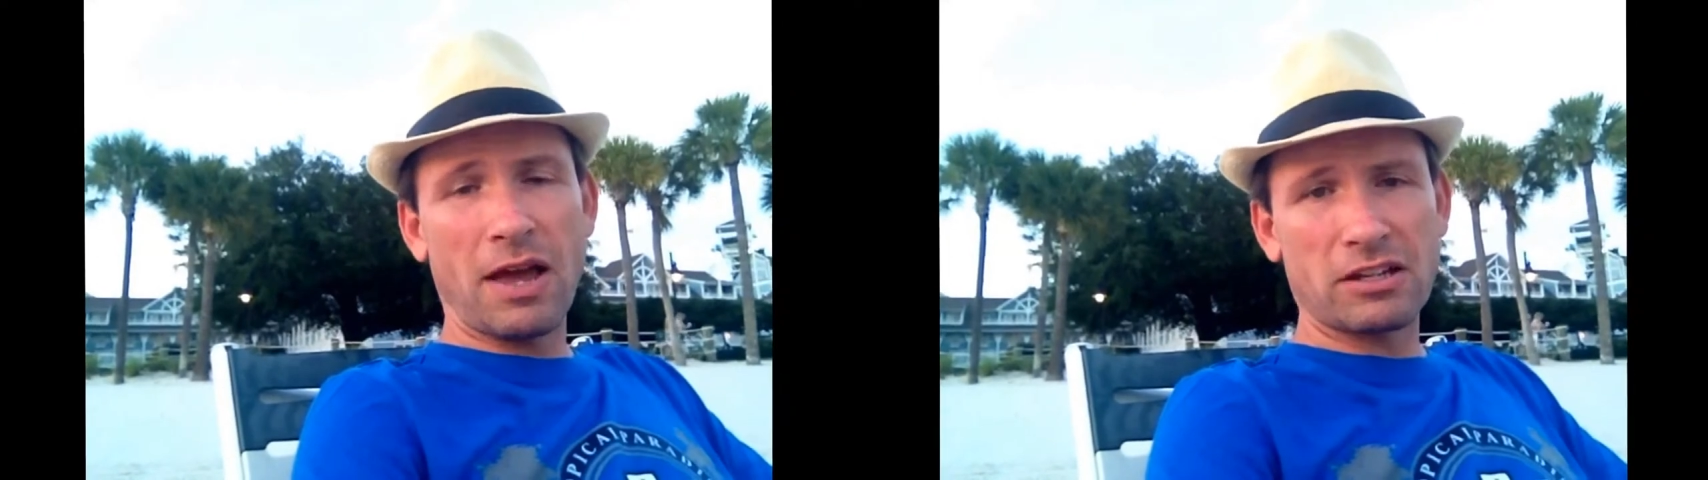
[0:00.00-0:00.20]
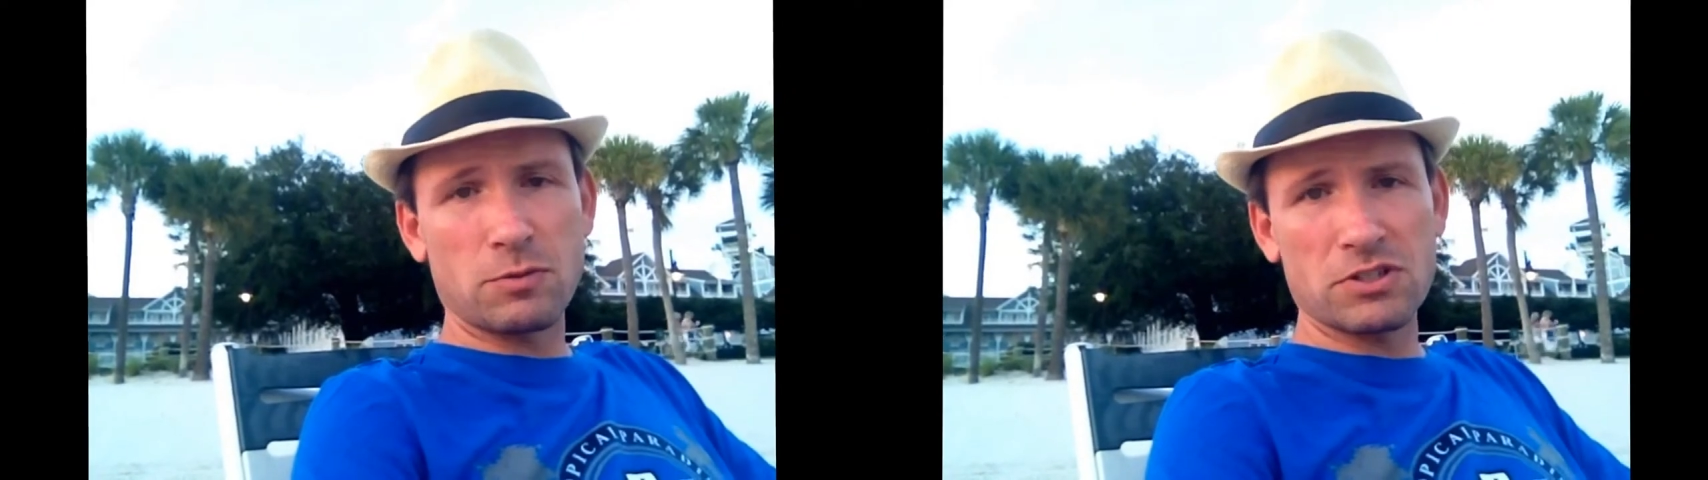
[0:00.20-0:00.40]

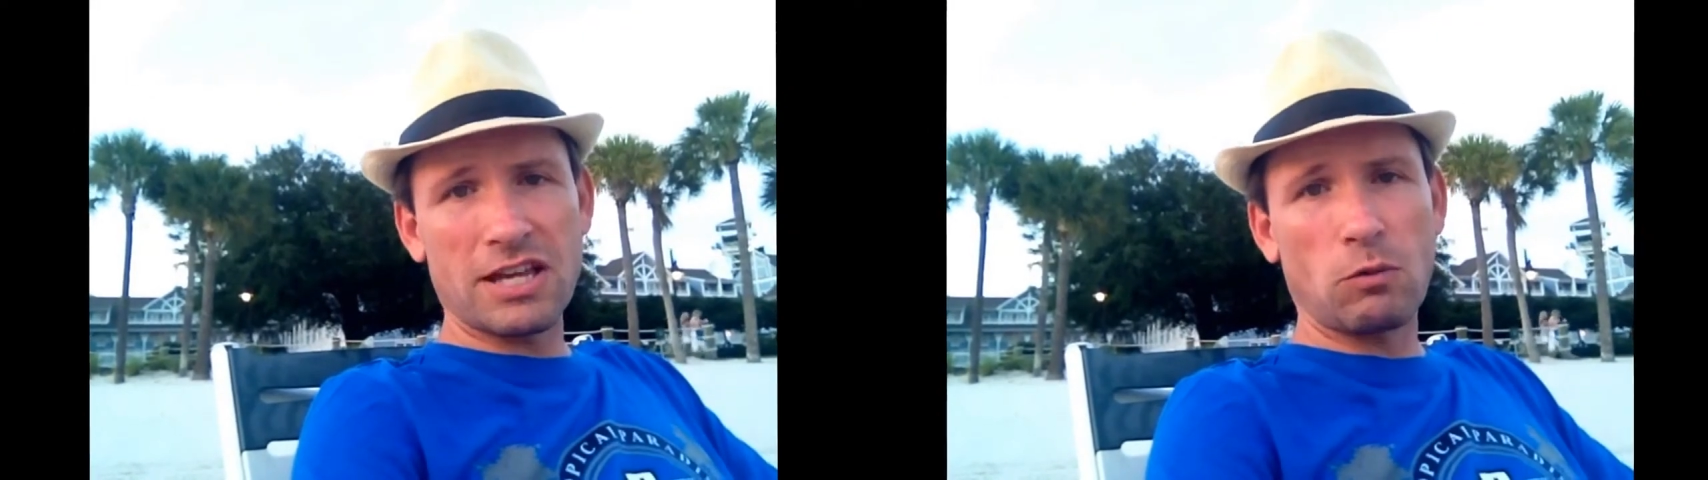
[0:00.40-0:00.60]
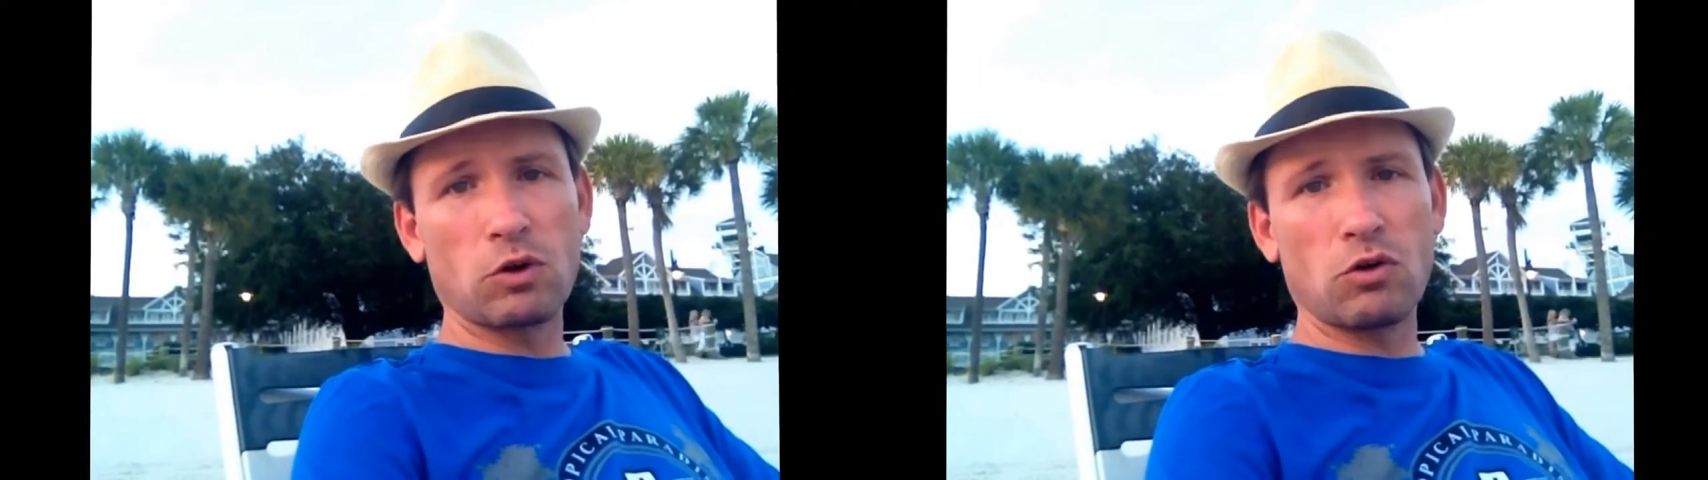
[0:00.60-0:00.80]
experts
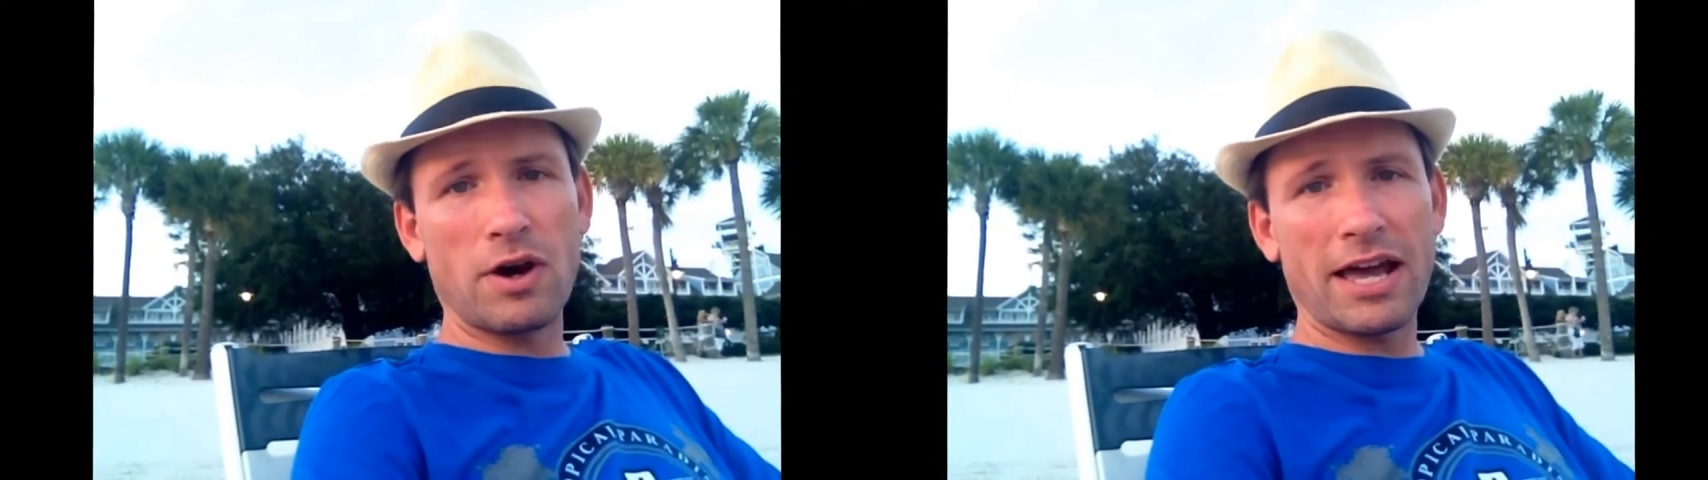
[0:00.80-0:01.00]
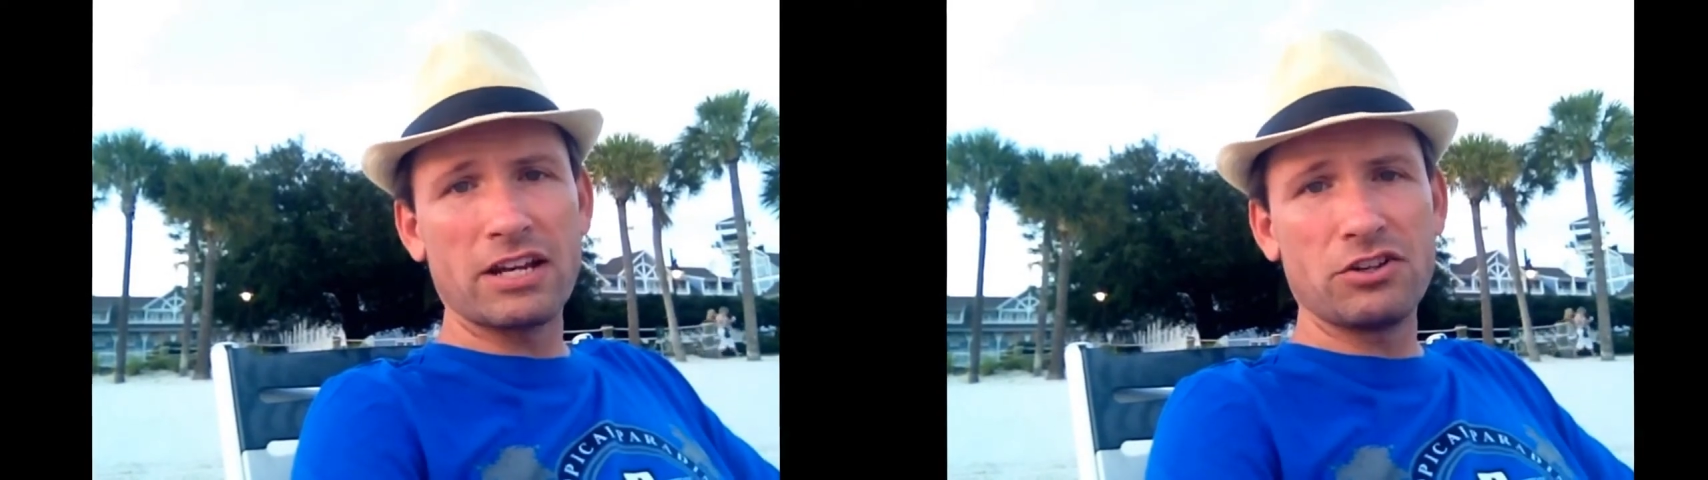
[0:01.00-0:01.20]
that will go
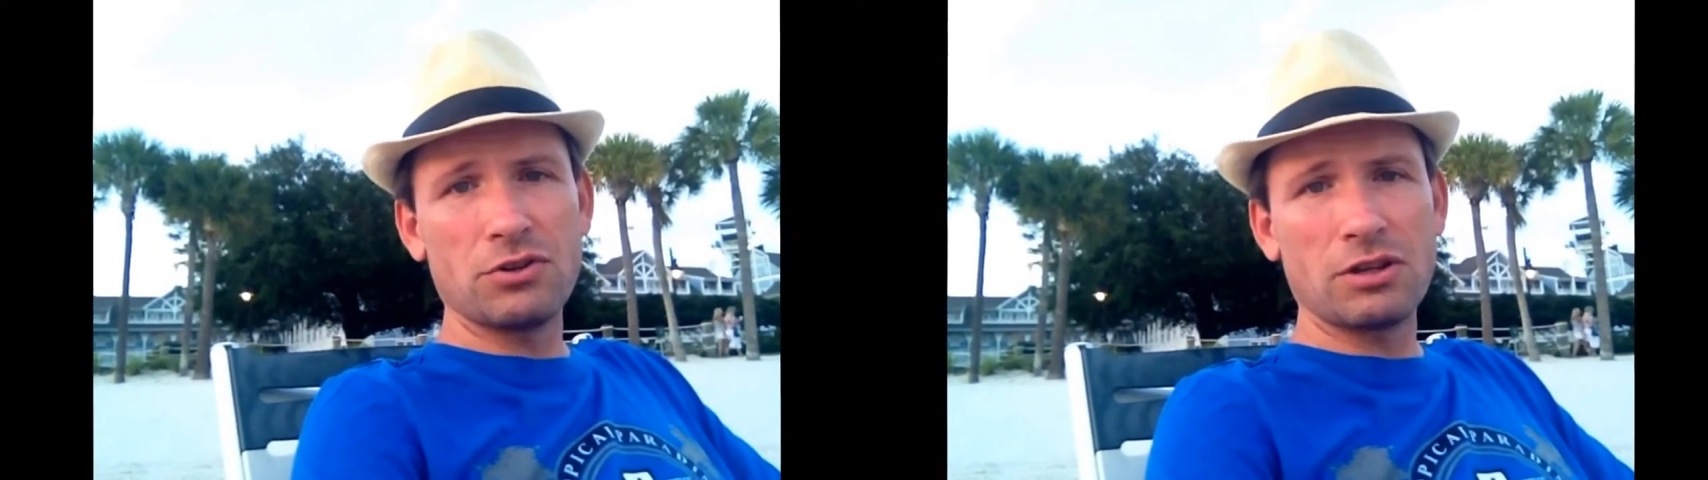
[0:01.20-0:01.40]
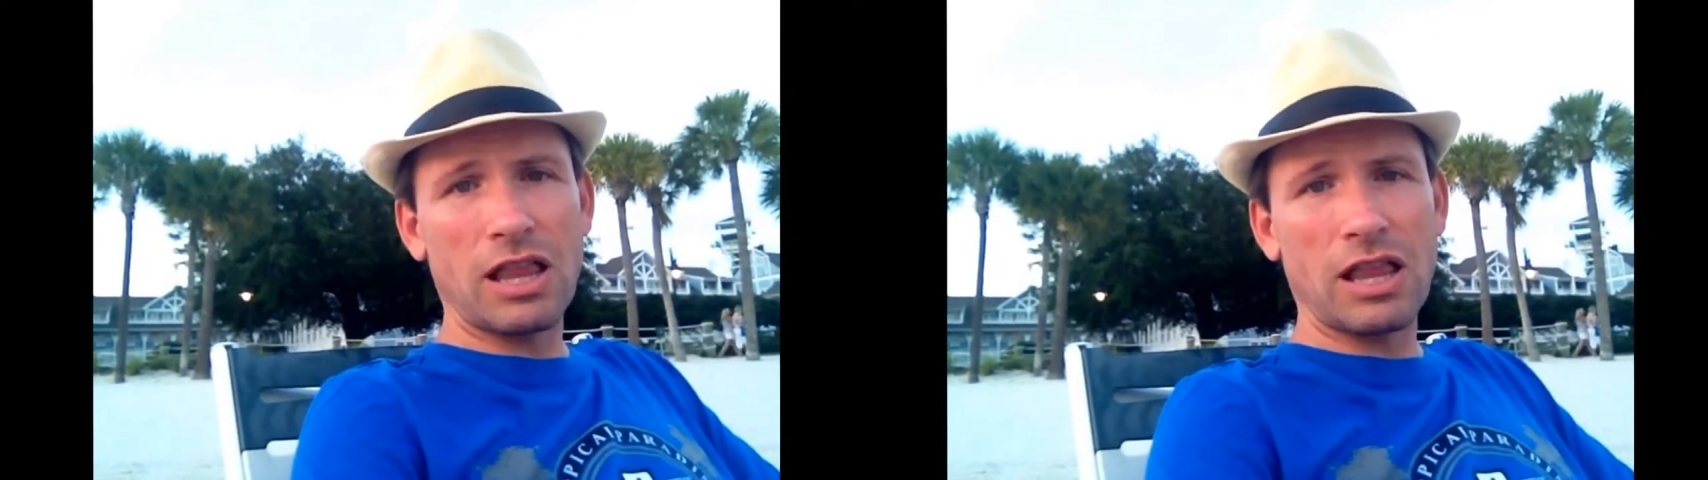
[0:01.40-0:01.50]
ahead and do a